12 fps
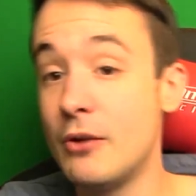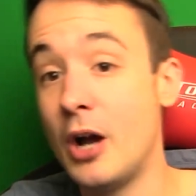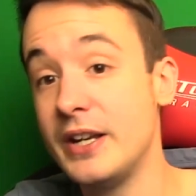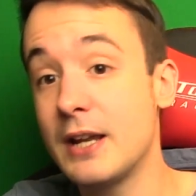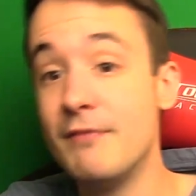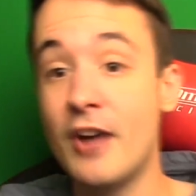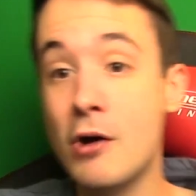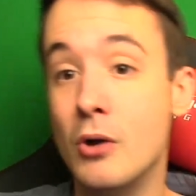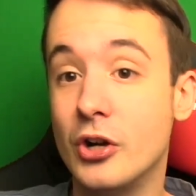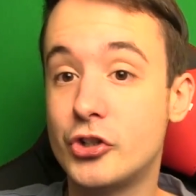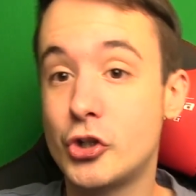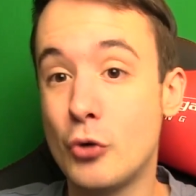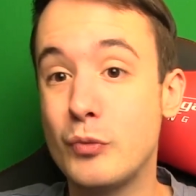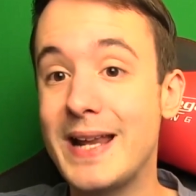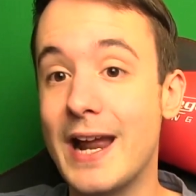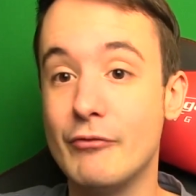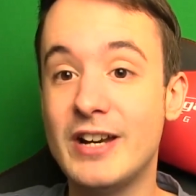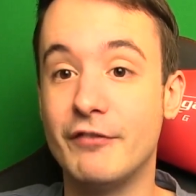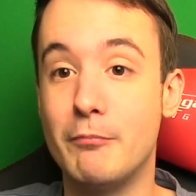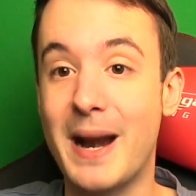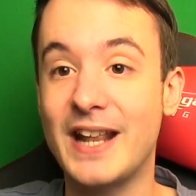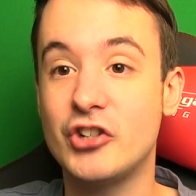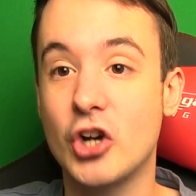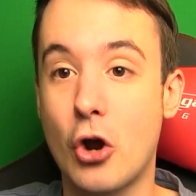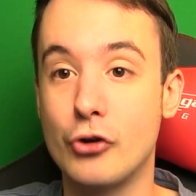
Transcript: Tell you what, you can vote. Should we get rid of manager